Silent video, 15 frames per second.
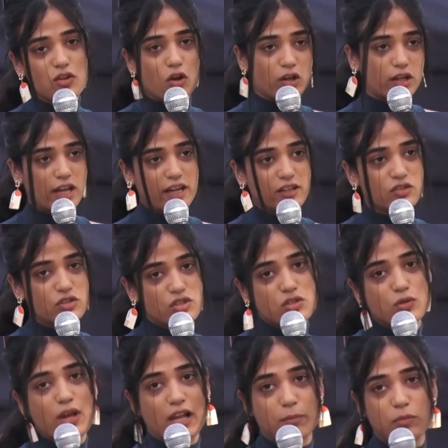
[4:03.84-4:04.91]
online just
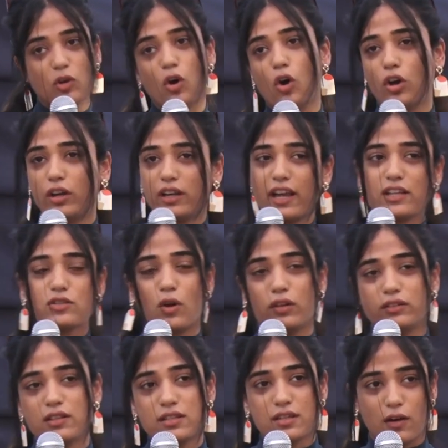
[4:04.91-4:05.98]
to help you organize all
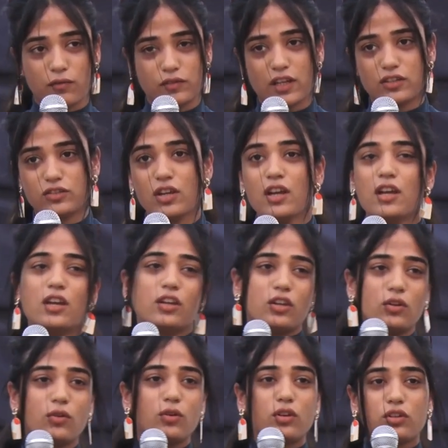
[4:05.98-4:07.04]
the stuff that
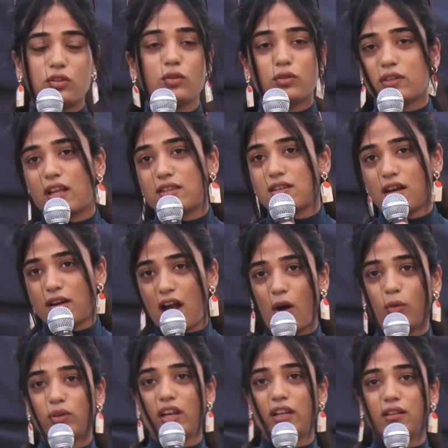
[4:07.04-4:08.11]
that's
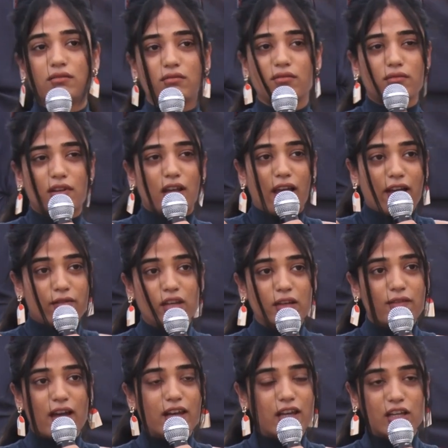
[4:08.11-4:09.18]
around in
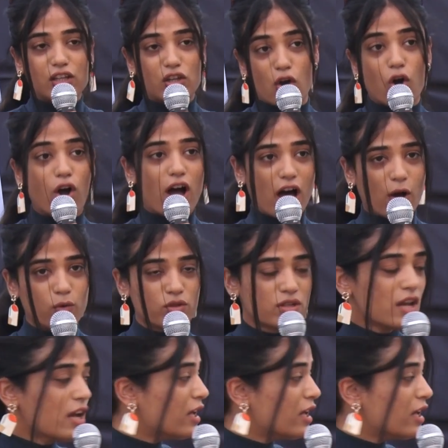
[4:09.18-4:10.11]
everywhere in your house.